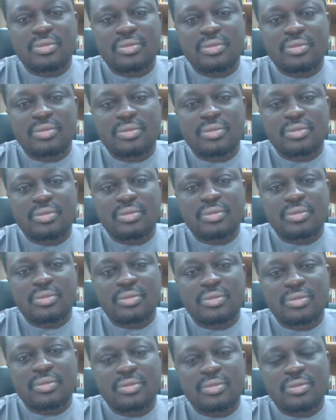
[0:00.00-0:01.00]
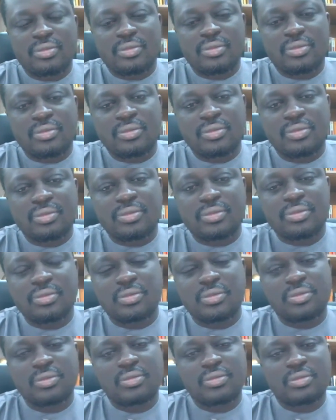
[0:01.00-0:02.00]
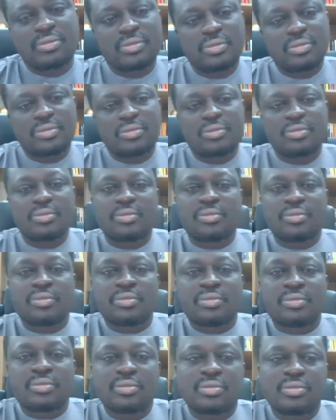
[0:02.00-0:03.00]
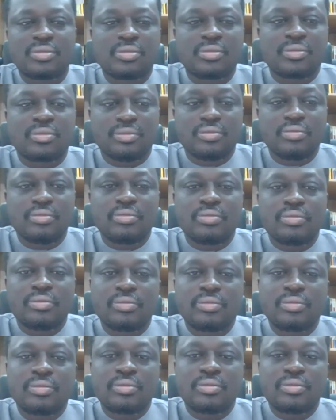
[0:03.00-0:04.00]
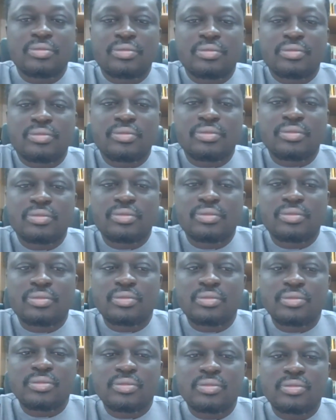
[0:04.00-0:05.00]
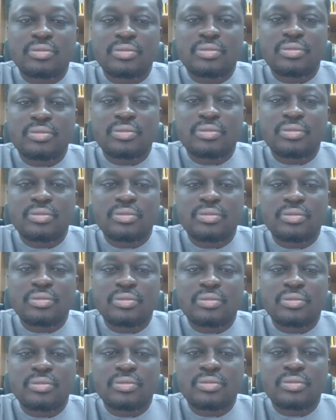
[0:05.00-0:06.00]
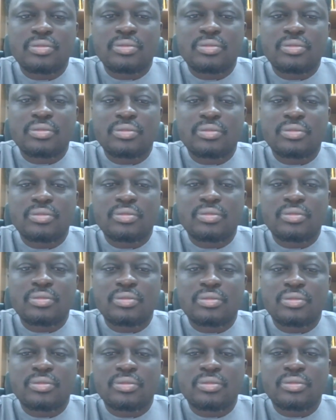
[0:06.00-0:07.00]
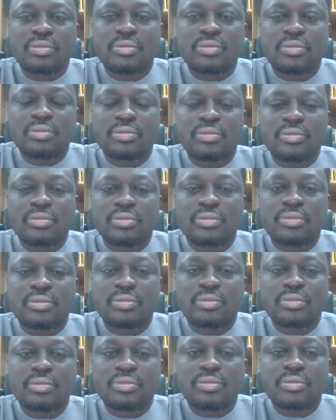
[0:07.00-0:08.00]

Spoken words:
(not speaking)